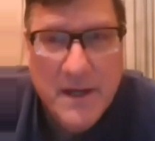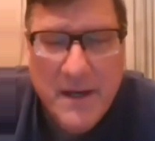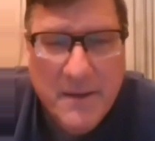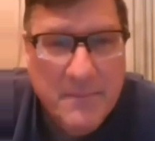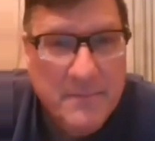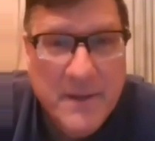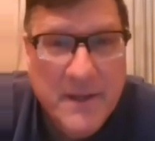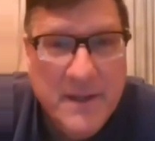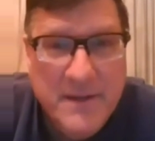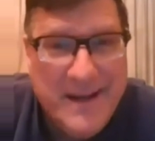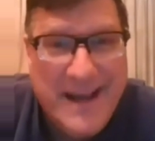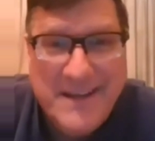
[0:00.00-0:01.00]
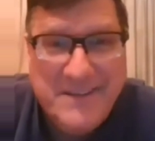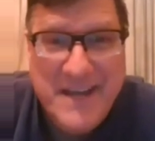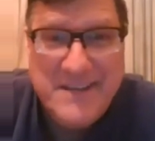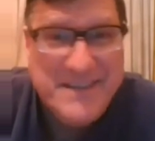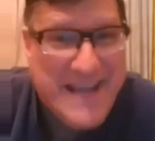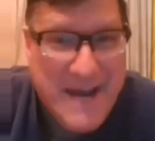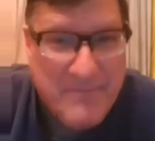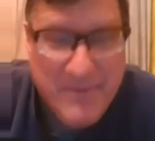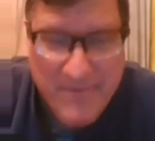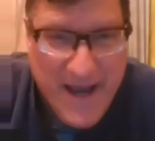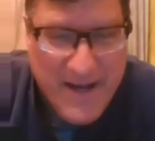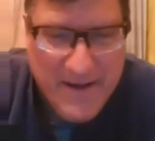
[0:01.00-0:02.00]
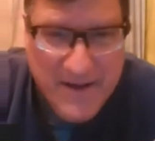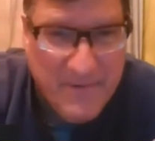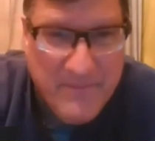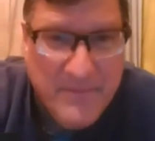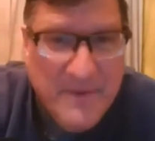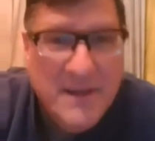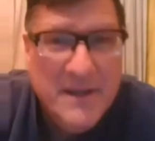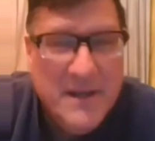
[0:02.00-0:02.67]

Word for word: Um, the United States can't provide enough